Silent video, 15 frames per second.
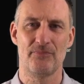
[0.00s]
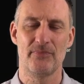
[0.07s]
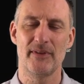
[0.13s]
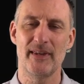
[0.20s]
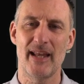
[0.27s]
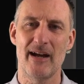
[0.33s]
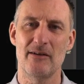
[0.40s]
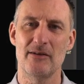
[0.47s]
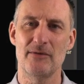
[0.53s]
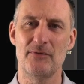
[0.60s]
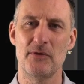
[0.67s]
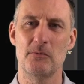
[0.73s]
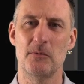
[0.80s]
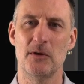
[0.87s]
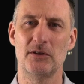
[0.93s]
Now, if
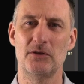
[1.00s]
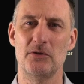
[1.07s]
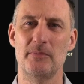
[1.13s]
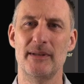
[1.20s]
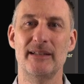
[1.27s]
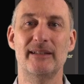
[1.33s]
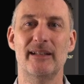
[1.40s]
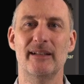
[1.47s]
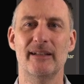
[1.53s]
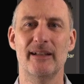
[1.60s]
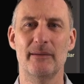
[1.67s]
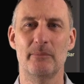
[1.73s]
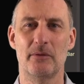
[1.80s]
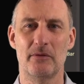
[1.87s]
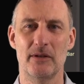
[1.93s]
you want to be
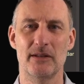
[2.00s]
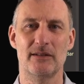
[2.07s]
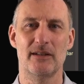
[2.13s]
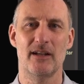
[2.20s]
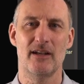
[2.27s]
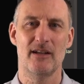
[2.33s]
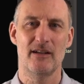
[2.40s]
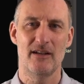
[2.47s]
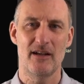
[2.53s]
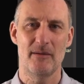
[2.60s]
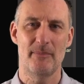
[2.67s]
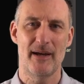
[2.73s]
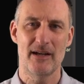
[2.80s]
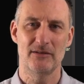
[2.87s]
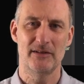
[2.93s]
deliberate
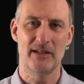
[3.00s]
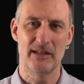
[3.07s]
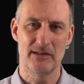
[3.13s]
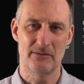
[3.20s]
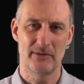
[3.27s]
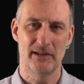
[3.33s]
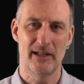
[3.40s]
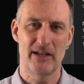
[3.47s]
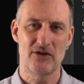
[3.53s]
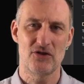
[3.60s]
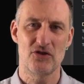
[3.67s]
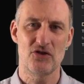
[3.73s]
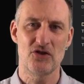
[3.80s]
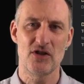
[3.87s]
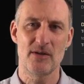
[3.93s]
about these
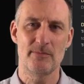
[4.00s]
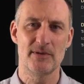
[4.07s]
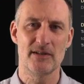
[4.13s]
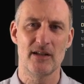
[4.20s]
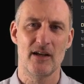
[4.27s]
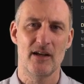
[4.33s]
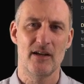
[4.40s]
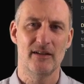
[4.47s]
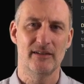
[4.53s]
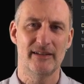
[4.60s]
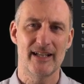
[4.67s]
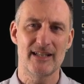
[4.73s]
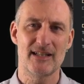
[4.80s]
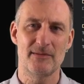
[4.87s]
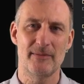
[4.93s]
relationships,
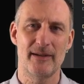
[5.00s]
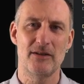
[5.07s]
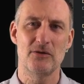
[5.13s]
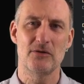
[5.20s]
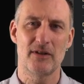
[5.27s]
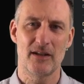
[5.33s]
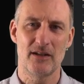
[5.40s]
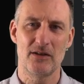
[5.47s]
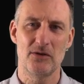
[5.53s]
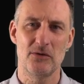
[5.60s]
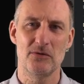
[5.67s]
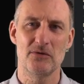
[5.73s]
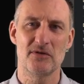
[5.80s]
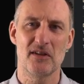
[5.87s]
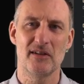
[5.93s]
that's when you can
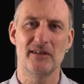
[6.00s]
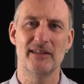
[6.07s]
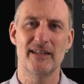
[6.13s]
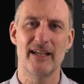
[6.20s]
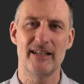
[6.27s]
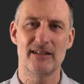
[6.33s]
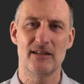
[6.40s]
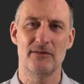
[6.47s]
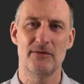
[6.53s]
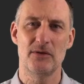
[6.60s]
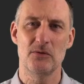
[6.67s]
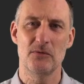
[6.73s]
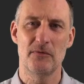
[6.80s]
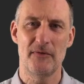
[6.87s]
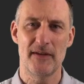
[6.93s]
use data
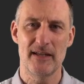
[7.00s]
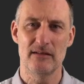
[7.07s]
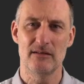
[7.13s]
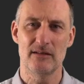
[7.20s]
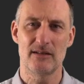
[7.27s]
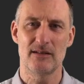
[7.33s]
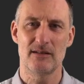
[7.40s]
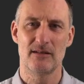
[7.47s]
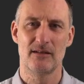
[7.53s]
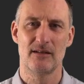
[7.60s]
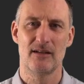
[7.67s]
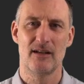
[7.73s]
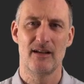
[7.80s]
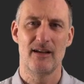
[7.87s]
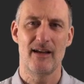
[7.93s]
view fields.
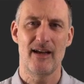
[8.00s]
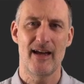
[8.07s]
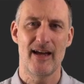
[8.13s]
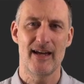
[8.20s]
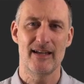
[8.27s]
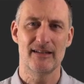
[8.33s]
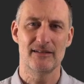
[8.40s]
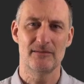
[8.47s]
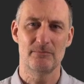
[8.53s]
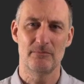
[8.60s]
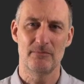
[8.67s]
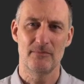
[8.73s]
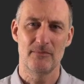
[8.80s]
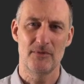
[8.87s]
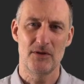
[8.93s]
And
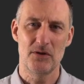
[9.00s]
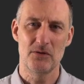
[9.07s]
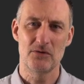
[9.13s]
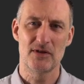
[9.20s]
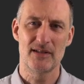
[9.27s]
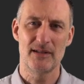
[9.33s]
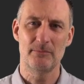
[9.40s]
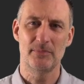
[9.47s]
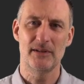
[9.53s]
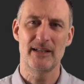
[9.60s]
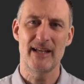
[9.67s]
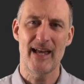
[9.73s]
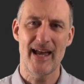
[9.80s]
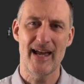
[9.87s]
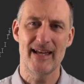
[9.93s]
you
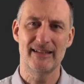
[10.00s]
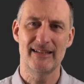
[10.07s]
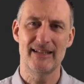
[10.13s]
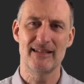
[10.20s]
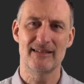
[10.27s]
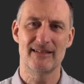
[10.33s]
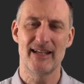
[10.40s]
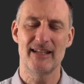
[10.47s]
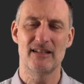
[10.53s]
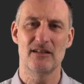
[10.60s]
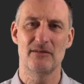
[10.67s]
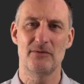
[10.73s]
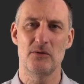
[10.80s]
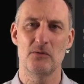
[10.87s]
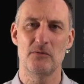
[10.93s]
simply add these
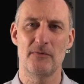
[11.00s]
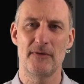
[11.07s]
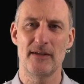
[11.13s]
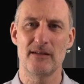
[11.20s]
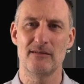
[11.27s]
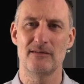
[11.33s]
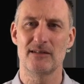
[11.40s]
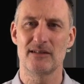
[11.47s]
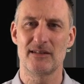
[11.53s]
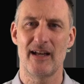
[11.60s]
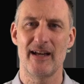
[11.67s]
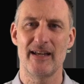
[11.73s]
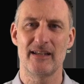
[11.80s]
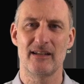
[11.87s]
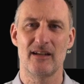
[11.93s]
data view fields
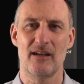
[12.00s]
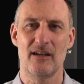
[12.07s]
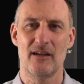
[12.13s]
like